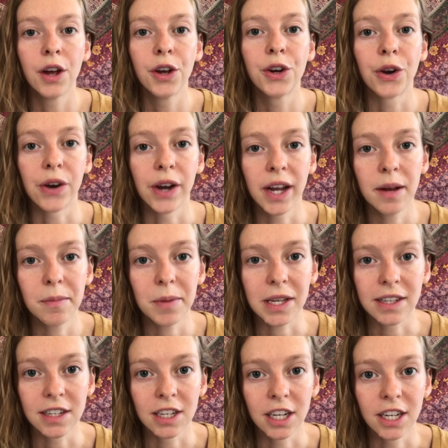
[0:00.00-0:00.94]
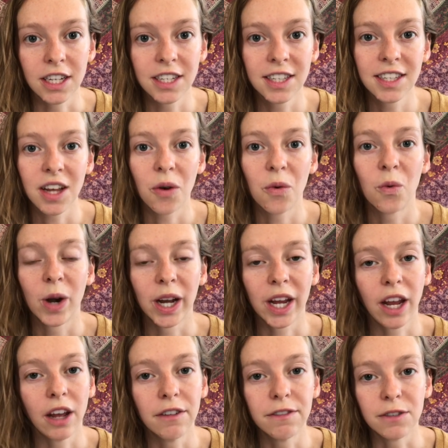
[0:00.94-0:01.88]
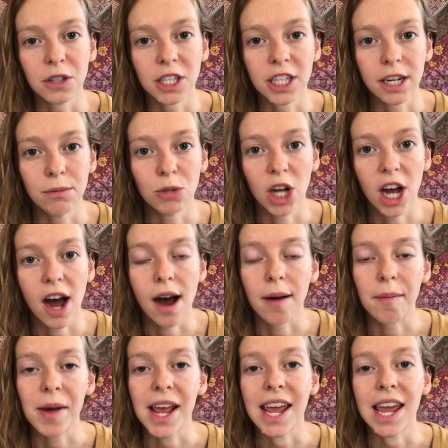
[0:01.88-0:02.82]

growing a business, working a full time job,